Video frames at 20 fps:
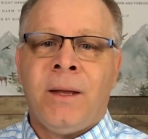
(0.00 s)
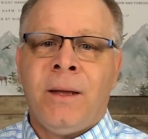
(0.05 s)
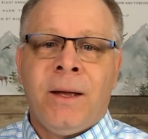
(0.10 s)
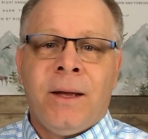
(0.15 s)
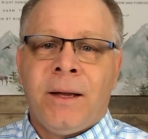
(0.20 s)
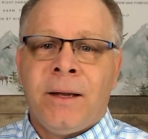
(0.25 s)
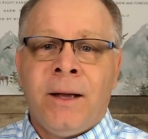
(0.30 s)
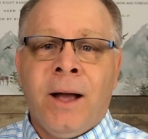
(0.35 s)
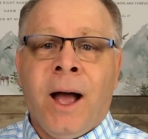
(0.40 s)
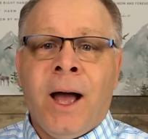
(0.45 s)

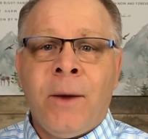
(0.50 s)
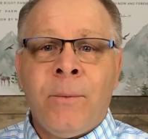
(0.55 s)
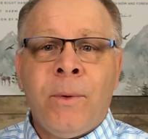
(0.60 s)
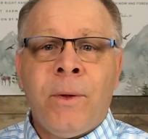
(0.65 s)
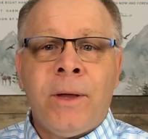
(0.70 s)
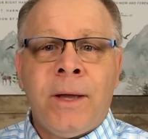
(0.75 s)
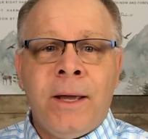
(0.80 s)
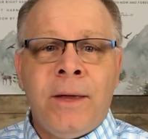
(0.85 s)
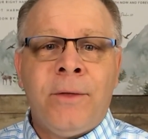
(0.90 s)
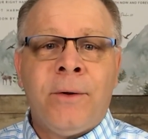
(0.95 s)
God
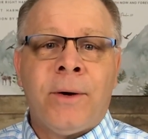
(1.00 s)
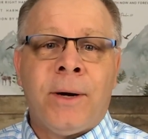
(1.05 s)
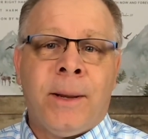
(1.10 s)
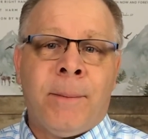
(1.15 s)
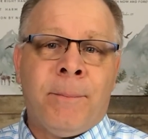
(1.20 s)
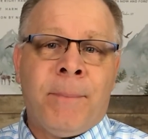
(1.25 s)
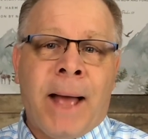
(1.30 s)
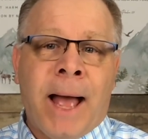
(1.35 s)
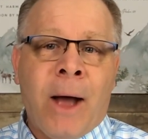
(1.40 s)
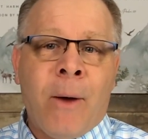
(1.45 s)
will either
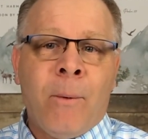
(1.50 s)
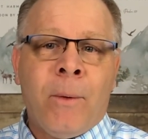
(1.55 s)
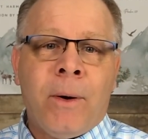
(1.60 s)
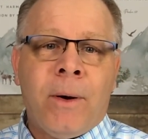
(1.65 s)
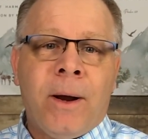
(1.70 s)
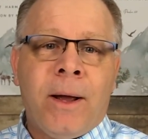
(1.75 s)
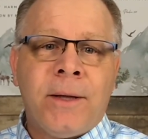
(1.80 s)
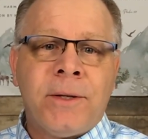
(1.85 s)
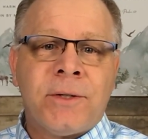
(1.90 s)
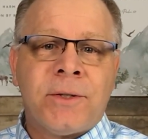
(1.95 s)

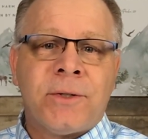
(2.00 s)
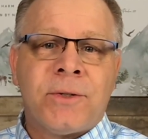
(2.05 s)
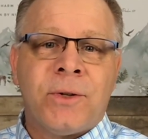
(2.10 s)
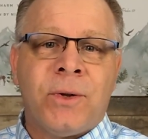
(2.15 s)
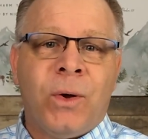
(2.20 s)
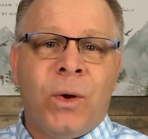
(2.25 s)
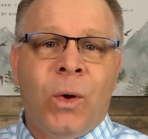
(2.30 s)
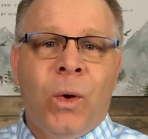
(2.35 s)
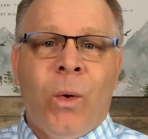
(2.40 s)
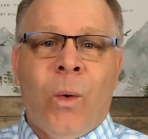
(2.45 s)
empower us
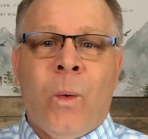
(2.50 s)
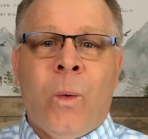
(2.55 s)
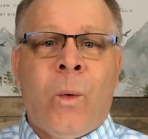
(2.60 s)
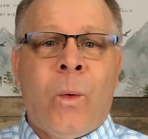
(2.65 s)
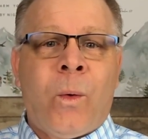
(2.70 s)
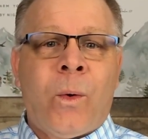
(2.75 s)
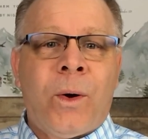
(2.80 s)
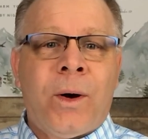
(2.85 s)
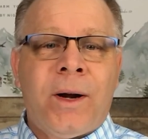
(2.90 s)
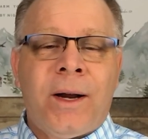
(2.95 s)

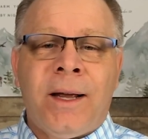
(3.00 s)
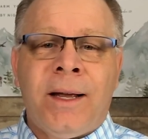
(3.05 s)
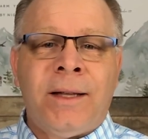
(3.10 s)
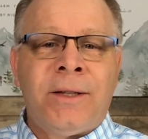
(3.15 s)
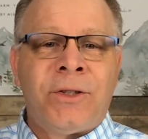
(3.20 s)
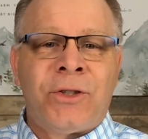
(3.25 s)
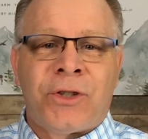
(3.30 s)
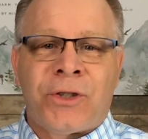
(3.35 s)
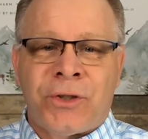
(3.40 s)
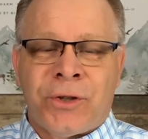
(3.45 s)
or
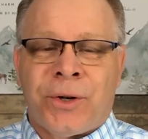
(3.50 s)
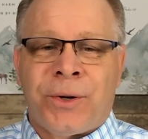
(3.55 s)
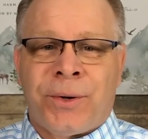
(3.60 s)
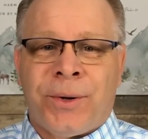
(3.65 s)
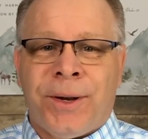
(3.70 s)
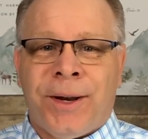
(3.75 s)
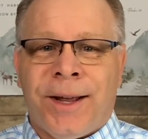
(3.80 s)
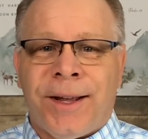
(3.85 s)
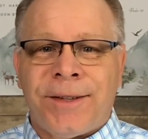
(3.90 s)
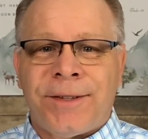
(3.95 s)

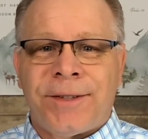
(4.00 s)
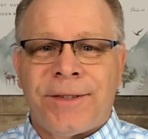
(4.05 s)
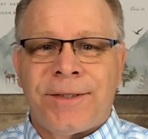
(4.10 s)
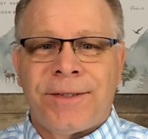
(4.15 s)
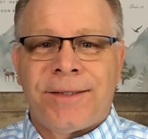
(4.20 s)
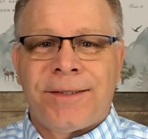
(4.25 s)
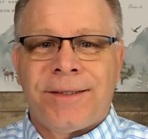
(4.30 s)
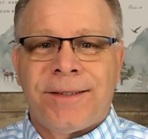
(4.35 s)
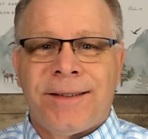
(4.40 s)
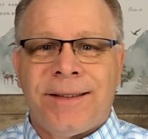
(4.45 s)
encircle
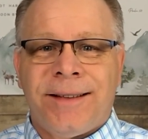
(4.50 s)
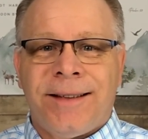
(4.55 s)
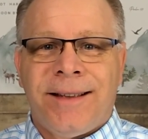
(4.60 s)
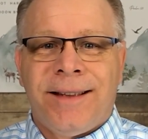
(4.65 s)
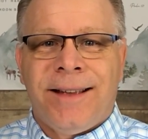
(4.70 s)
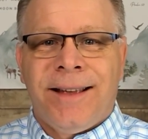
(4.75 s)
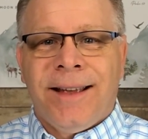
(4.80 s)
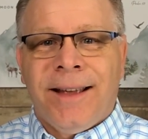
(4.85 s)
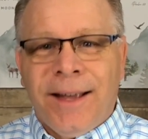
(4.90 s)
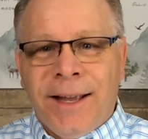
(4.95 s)
us.
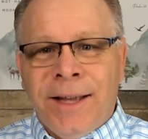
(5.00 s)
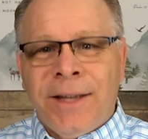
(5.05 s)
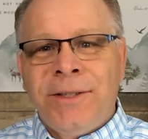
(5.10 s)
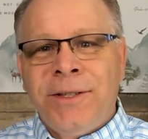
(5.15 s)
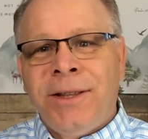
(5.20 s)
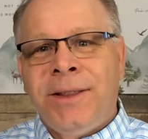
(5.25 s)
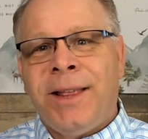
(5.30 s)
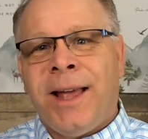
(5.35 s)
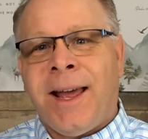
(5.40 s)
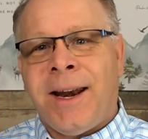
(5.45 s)

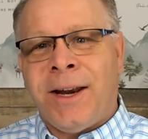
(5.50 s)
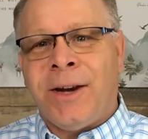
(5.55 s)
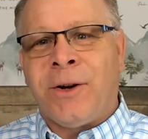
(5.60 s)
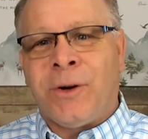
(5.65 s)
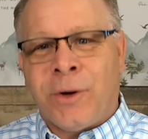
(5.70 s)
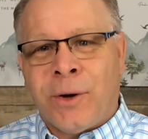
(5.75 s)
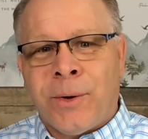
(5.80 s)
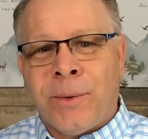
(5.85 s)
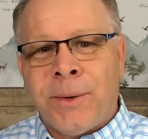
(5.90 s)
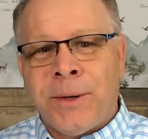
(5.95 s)
Isn't that
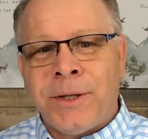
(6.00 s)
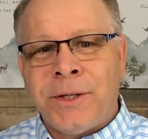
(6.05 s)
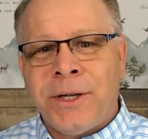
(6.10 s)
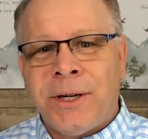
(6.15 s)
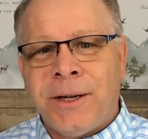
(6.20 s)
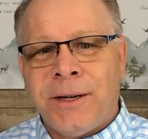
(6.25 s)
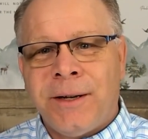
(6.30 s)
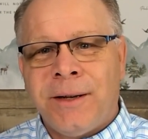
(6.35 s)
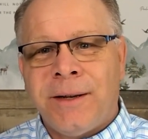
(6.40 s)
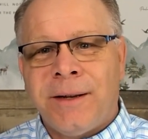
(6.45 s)

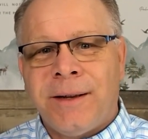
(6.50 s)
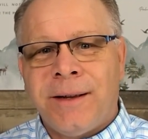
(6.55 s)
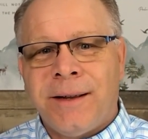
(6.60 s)
encouraging?